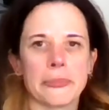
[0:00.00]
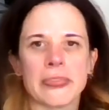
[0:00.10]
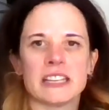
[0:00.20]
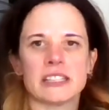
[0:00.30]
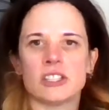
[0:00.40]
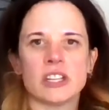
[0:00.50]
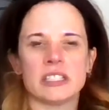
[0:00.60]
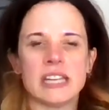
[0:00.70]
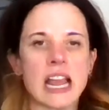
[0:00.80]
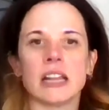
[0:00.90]
such
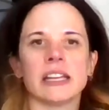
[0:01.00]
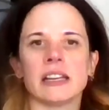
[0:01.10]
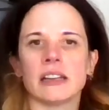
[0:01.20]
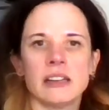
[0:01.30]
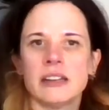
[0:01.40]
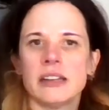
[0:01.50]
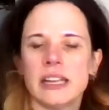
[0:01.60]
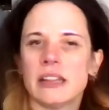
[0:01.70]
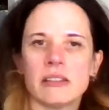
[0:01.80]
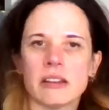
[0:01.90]
as yelling
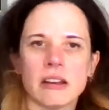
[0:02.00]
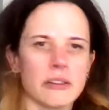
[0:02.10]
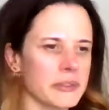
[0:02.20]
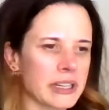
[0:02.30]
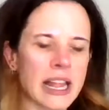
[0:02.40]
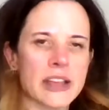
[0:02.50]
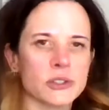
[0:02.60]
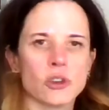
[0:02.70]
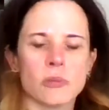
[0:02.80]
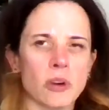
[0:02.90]
in the
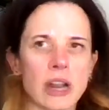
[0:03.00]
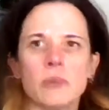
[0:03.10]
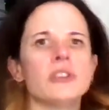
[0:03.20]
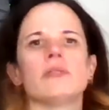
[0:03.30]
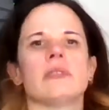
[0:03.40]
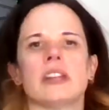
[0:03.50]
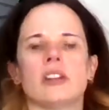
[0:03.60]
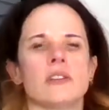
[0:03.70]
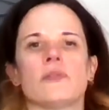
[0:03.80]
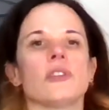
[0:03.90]
classroom, or I wouldn't
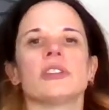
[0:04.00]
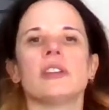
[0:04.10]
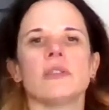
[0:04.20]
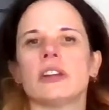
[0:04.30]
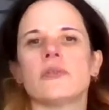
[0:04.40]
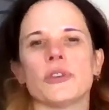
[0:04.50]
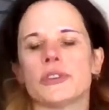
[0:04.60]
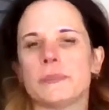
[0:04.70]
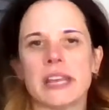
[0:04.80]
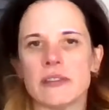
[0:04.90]
inadvertently reinforce
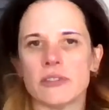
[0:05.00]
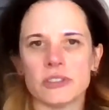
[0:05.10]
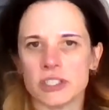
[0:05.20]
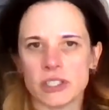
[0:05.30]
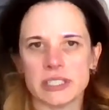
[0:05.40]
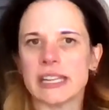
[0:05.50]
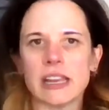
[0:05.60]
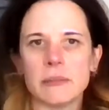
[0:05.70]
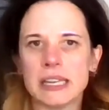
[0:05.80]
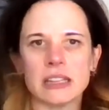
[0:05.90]
behavior such as
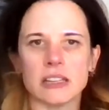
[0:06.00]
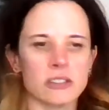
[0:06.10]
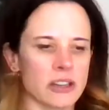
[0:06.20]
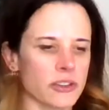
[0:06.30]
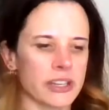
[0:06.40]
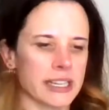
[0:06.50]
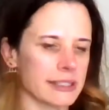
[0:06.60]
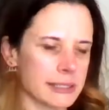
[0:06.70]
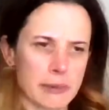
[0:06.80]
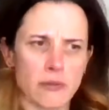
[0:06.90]
saying mean things to other
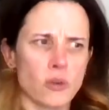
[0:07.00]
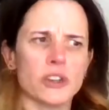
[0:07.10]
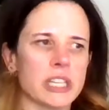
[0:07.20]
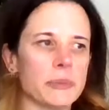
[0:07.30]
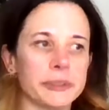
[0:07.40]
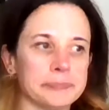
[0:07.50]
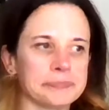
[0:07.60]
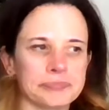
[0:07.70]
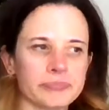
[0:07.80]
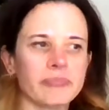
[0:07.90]
kids. Of course I wouldn't.
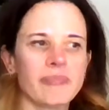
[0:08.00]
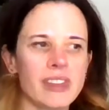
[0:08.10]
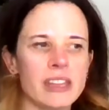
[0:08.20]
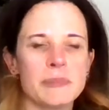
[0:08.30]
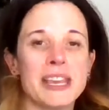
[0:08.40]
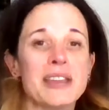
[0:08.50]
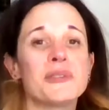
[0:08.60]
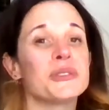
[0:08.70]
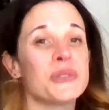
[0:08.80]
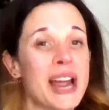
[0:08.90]
The
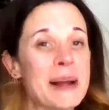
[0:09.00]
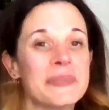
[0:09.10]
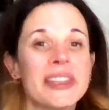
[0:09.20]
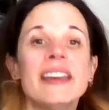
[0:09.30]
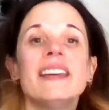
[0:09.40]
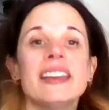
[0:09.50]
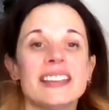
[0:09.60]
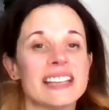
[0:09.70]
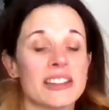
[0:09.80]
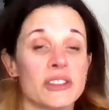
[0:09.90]
behavioral trap
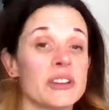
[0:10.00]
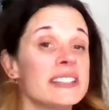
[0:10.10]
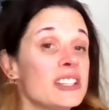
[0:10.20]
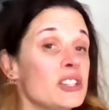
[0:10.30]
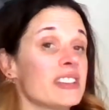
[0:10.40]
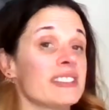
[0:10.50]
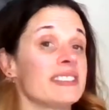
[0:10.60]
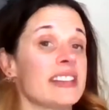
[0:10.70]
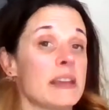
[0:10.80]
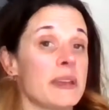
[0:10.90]
is that there isn't
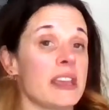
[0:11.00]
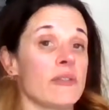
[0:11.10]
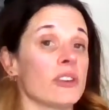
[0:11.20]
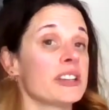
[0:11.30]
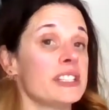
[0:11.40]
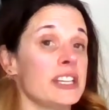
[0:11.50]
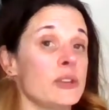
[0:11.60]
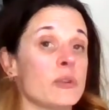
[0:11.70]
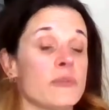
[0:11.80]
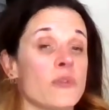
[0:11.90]
just a behavioral
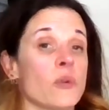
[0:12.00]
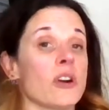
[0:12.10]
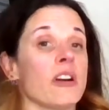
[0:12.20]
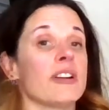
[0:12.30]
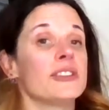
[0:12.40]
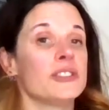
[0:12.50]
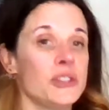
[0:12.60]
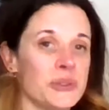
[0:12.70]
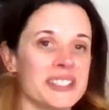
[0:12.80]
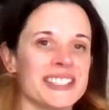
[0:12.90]
continuum for
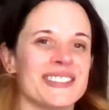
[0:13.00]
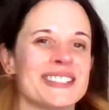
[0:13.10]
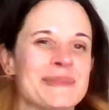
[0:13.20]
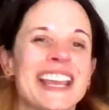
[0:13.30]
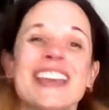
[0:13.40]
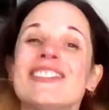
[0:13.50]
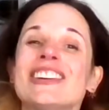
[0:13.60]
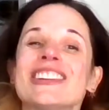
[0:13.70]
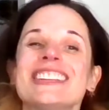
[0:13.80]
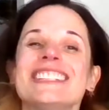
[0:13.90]
students, there is a
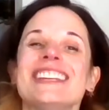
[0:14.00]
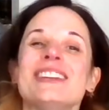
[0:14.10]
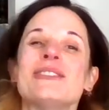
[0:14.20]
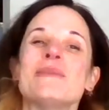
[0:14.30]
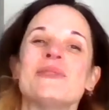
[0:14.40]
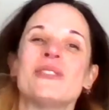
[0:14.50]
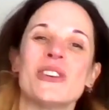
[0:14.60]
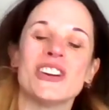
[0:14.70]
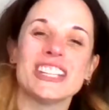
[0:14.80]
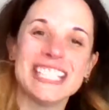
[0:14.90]
behavioral continuum
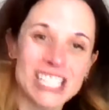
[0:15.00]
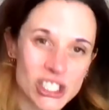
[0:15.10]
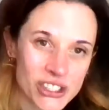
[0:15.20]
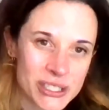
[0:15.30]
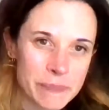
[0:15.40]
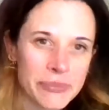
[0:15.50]
for teachers,